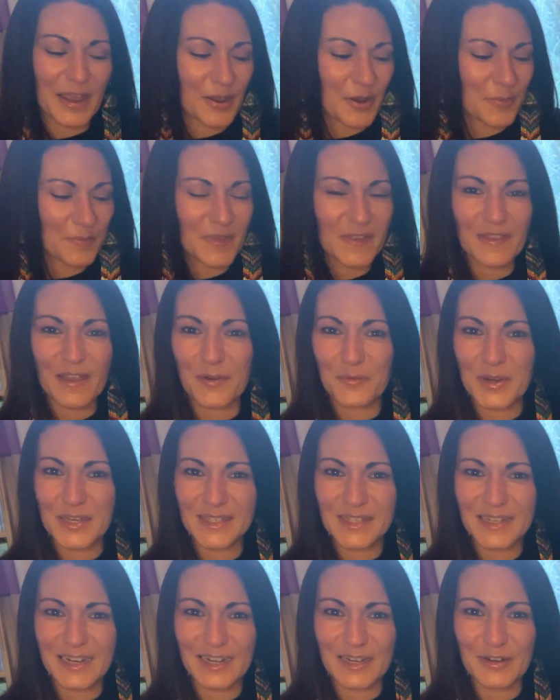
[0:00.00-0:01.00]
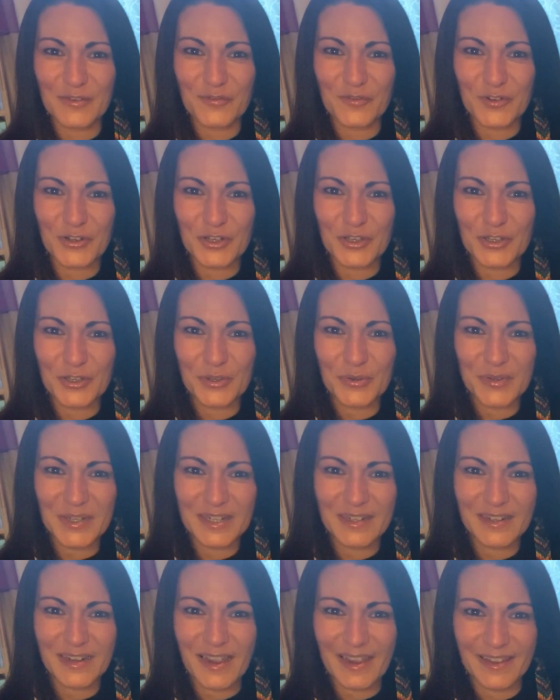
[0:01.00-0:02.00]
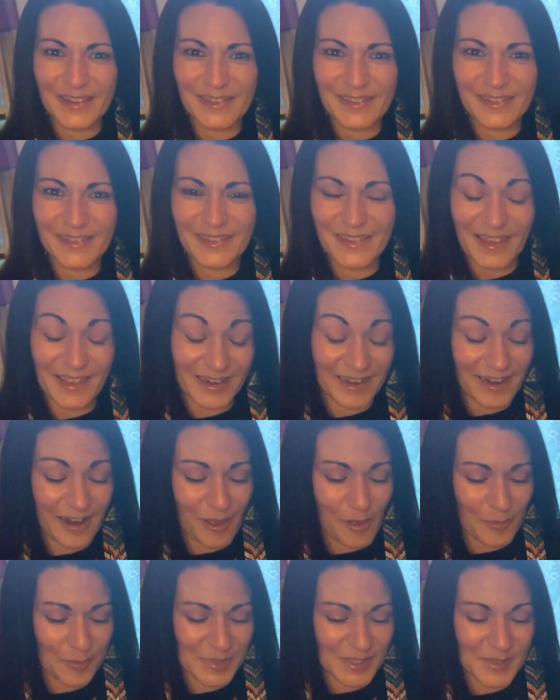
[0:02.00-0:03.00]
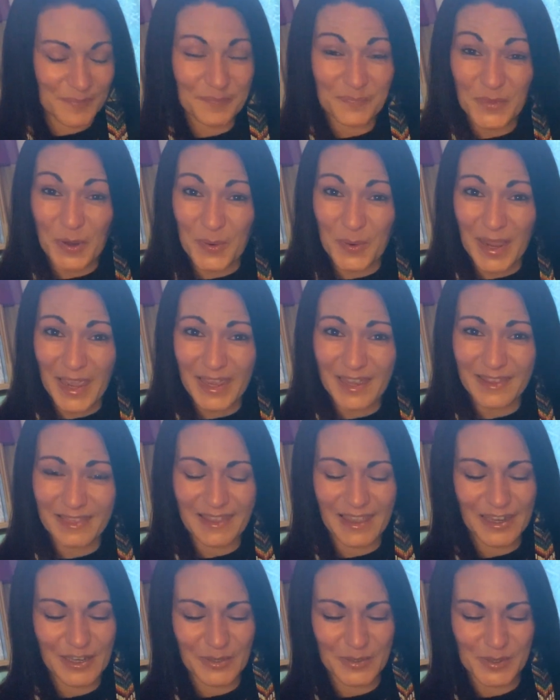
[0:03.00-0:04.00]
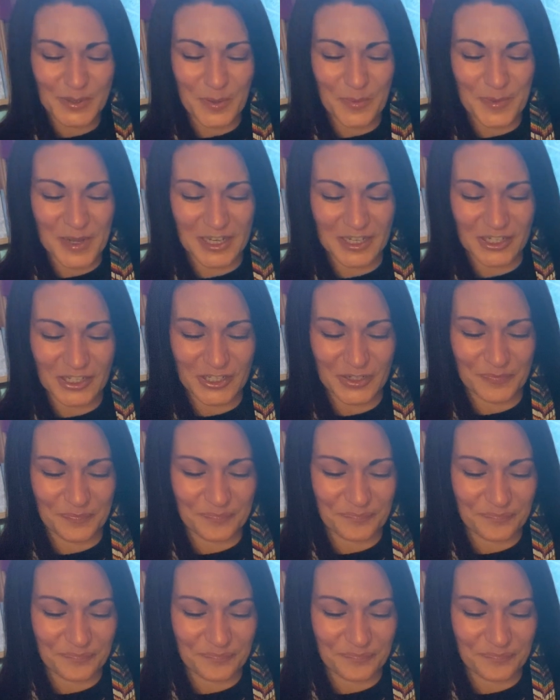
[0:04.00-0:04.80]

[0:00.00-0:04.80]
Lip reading: hope that that resonated for you and that it helps. Okay, thank you so much.